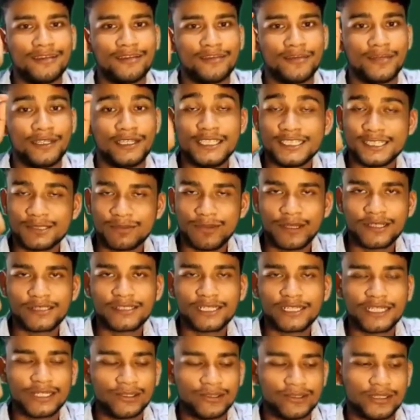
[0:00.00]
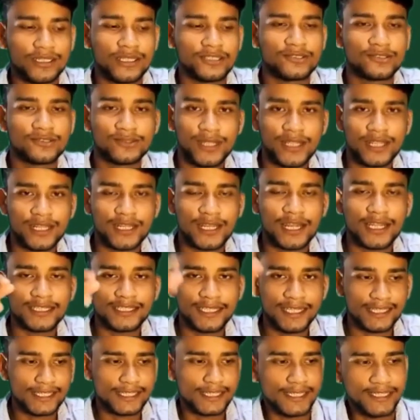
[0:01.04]
inspection. Okay, so that I
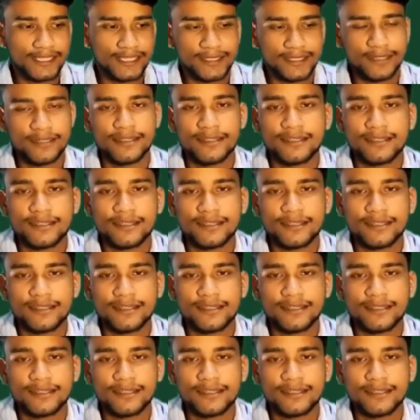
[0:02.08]
take it